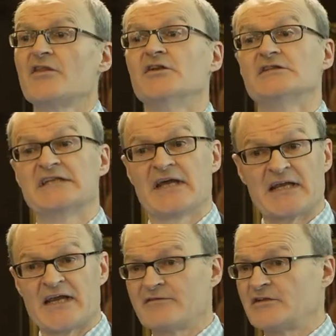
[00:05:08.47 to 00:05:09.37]
that
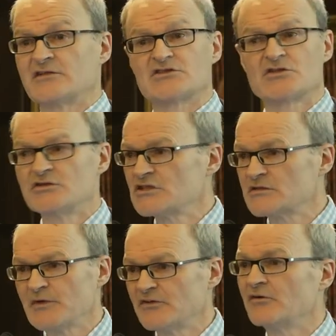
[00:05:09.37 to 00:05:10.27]
DNA evidence should
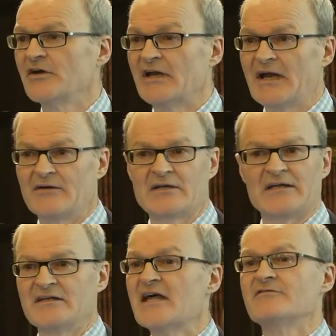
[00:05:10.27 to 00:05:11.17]
just be thrown out
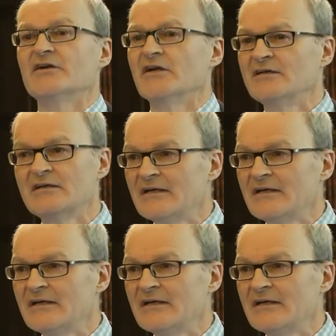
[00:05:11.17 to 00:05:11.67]
and never